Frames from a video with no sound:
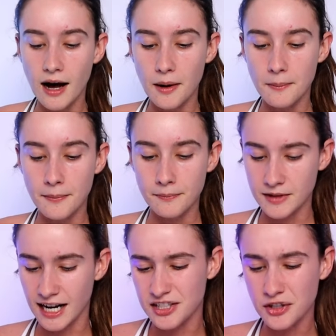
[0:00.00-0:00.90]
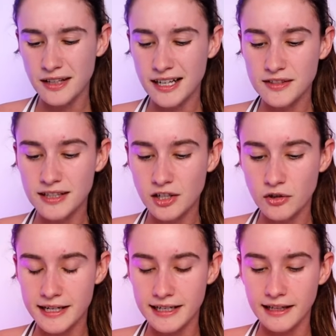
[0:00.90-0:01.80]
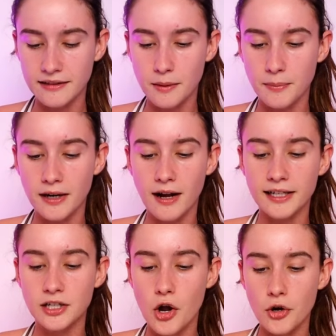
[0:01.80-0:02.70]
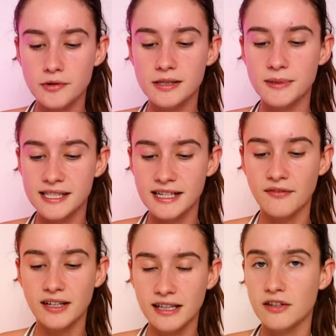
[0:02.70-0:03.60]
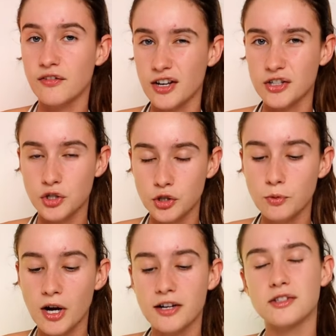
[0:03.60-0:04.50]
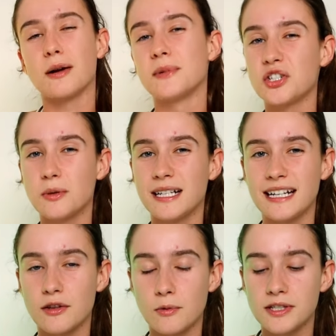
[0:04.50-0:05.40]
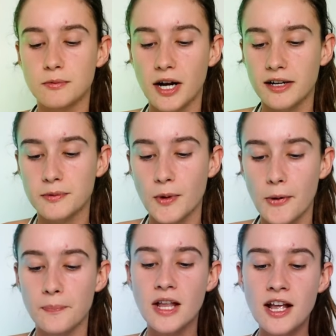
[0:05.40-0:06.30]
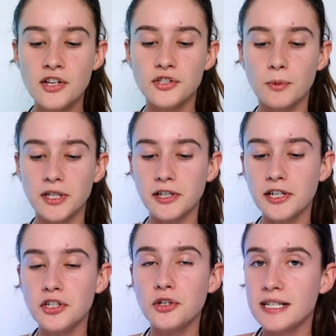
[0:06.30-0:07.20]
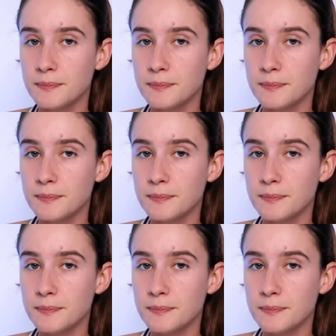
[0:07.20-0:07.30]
And I don't think I've done the credit either, but I know specifically the first two work, so I'm assuming the other ones work as well. So what you're gonna do